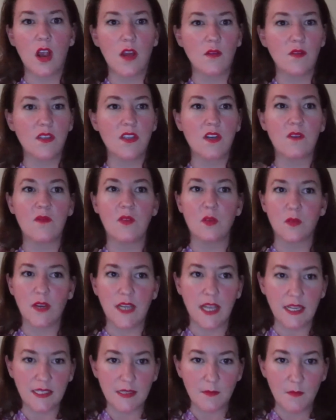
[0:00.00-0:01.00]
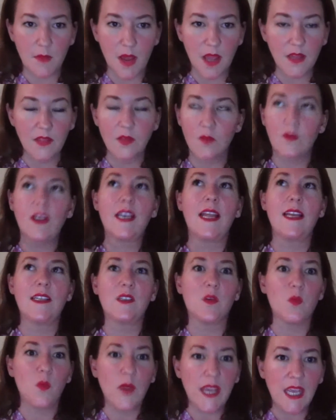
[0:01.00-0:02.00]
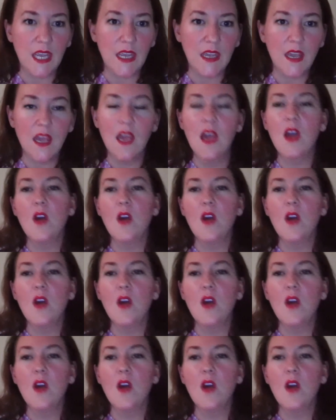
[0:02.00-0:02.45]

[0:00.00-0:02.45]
on reserve 3 days a month, 3 days a week,